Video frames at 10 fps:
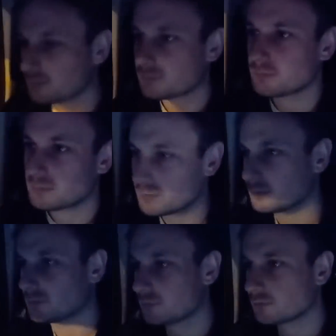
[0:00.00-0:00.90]
point where I
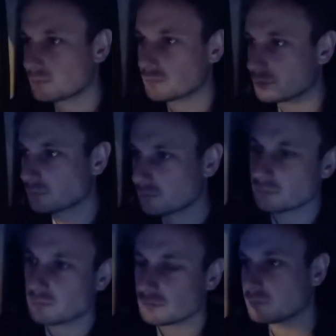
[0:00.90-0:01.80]
don't
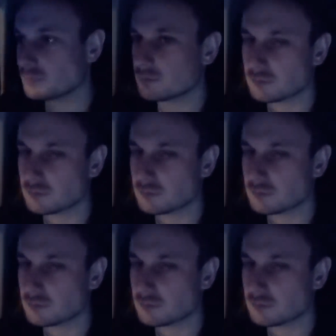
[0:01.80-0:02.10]
need a job